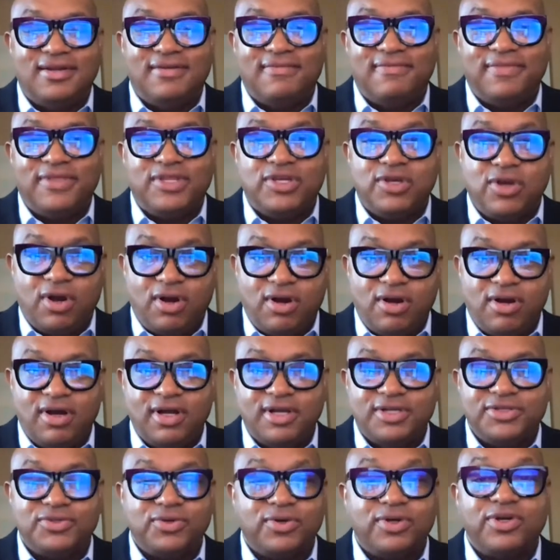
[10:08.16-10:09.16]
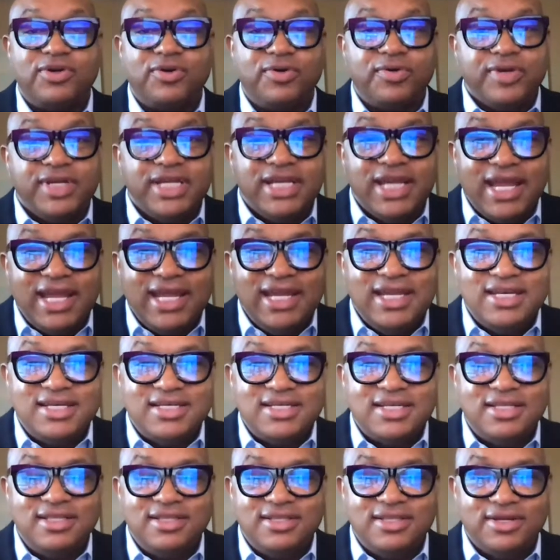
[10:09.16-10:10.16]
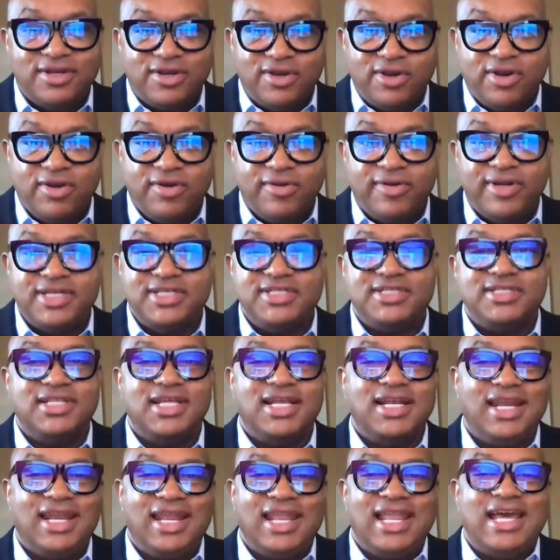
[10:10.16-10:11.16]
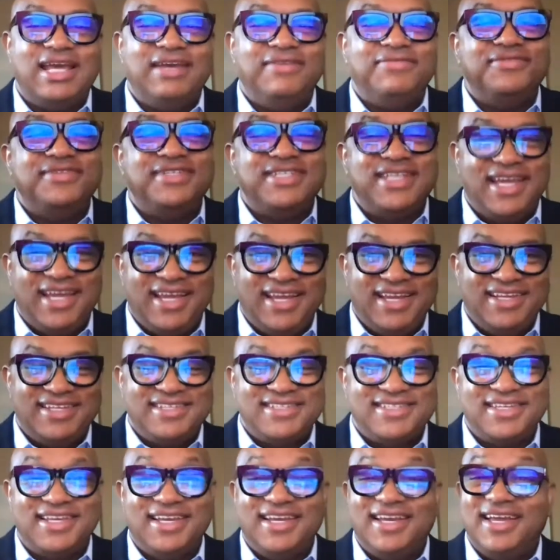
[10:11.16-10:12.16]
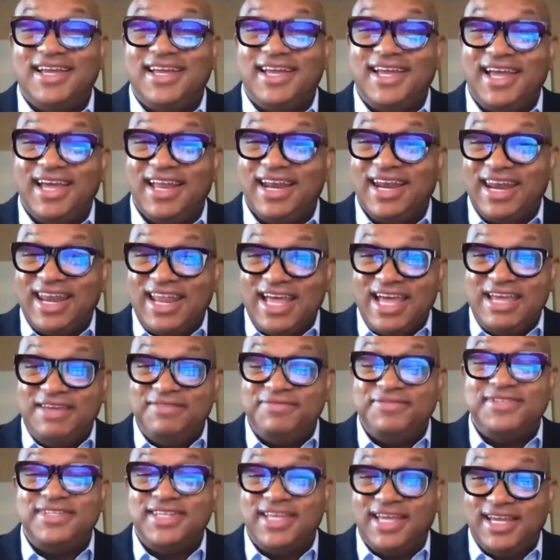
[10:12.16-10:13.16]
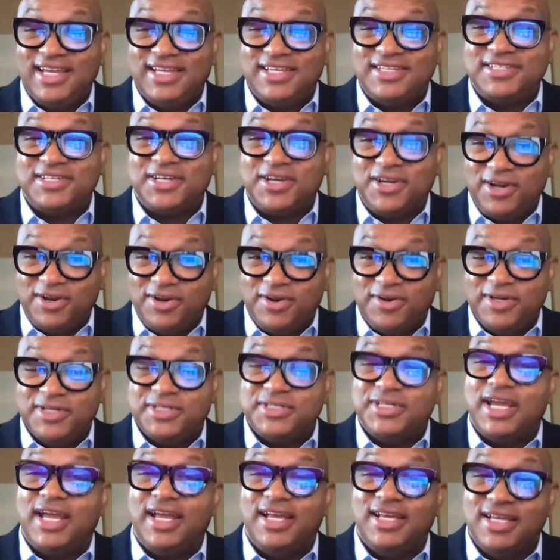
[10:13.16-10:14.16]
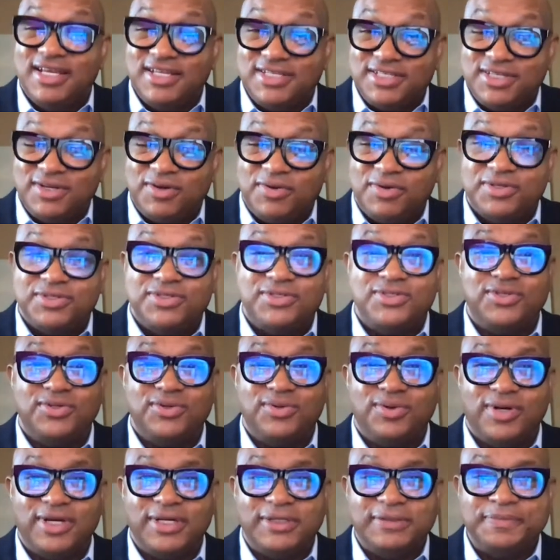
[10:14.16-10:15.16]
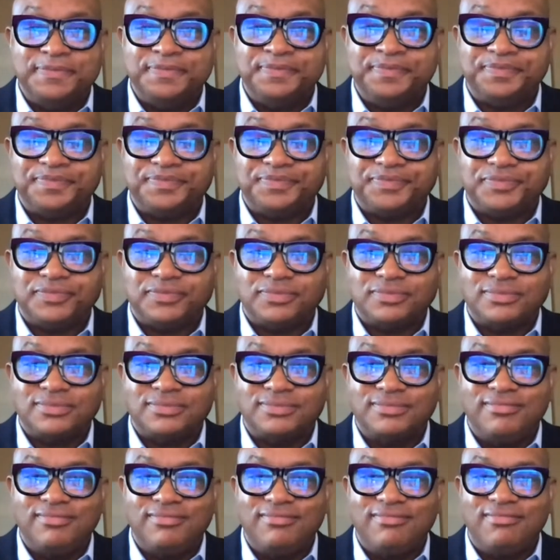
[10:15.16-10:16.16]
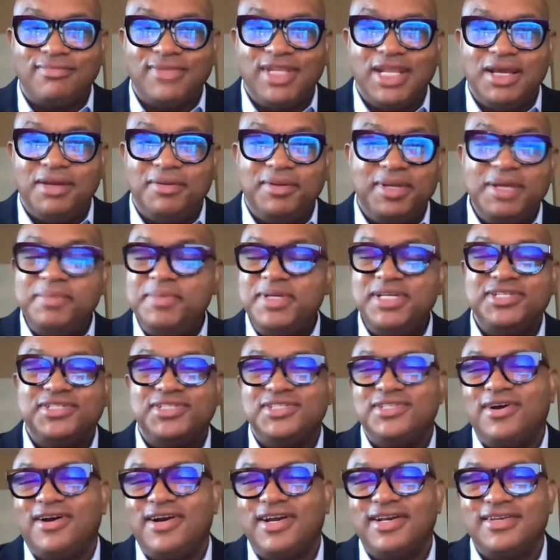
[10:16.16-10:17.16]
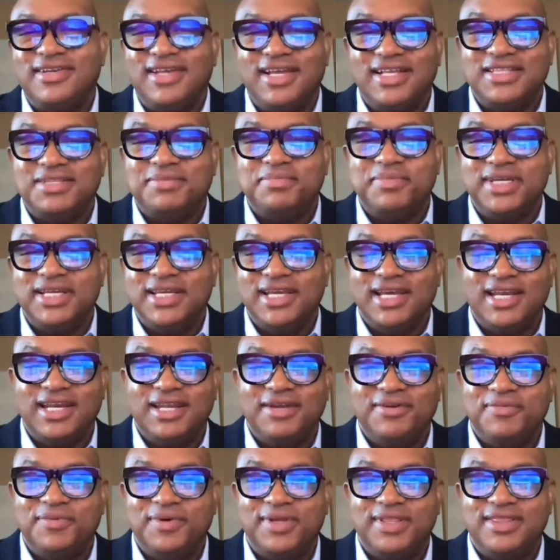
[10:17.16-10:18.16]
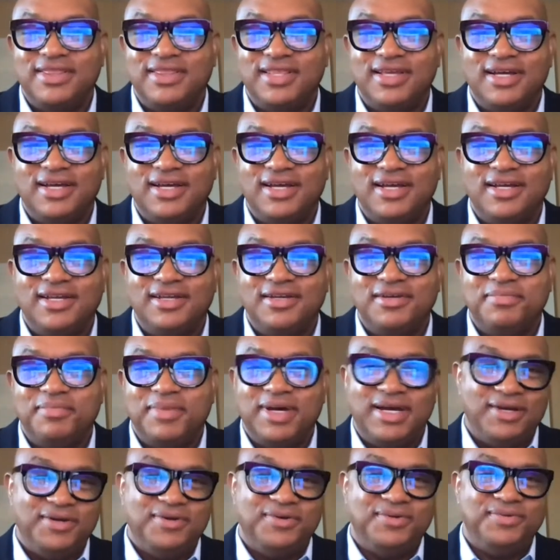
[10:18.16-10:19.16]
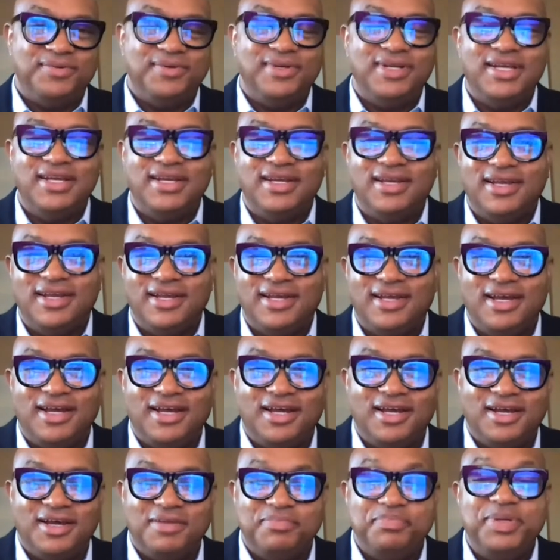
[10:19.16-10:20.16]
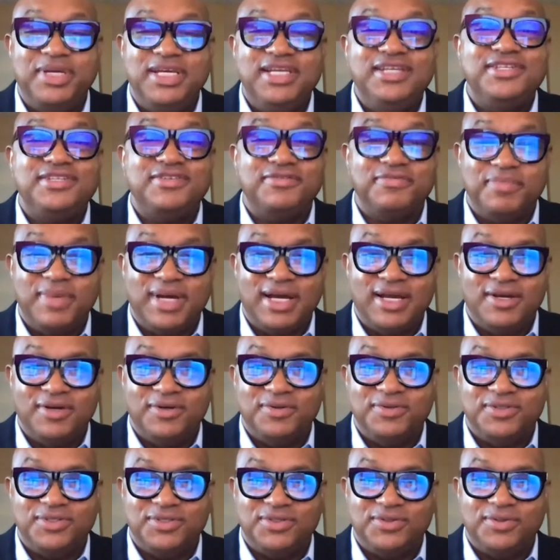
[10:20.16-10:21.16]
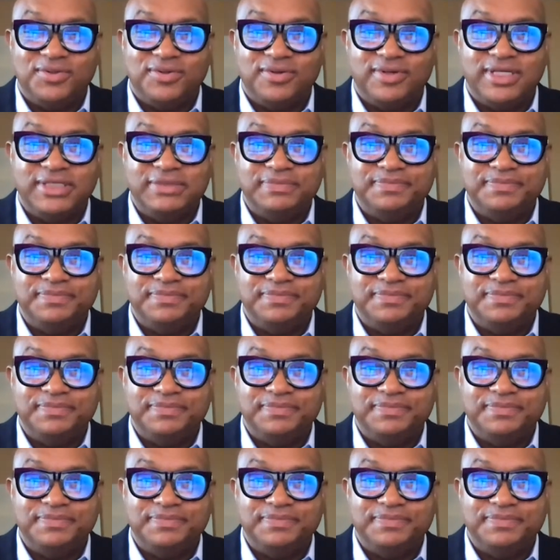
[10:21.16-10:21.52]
cause or create the courage that life takes. And life takes courage. So does joy. Well, let me just start at the beginning with a piece of my own story.